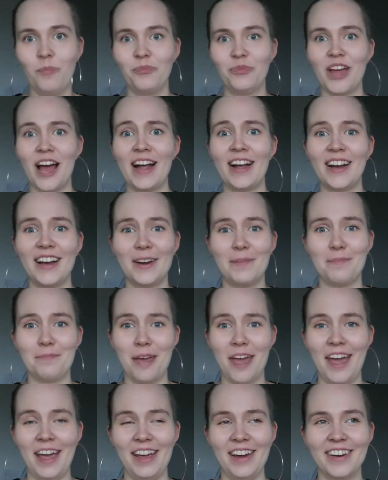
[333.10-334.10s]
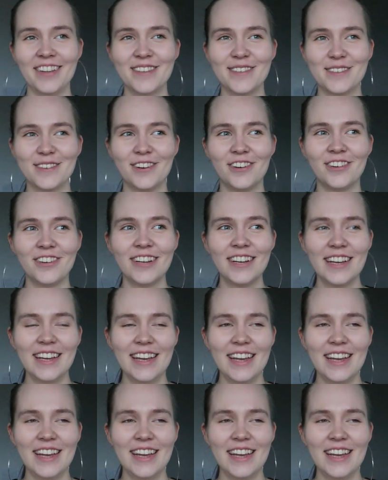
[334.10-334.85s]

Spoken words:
that kind of pain. So